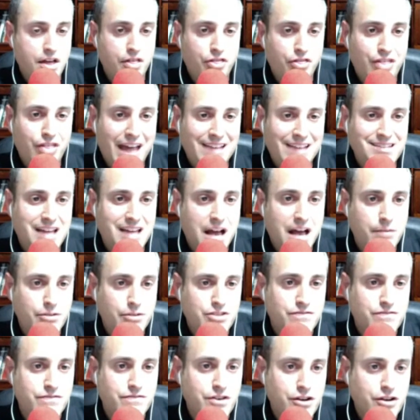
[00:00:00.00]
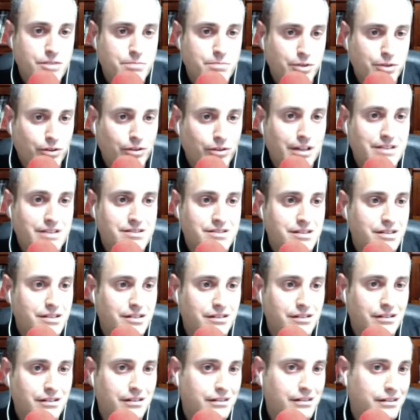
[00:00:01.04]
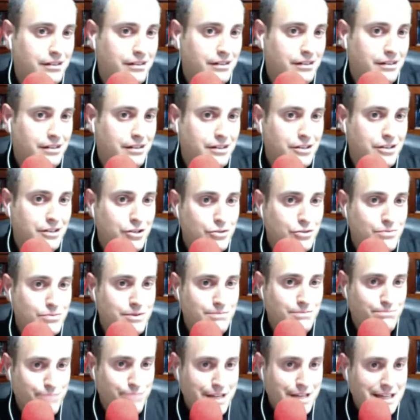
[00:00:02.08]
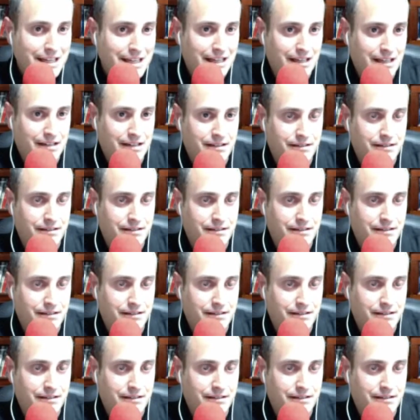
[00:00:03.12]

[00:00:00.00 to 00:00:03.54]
That's how much variability is in a human being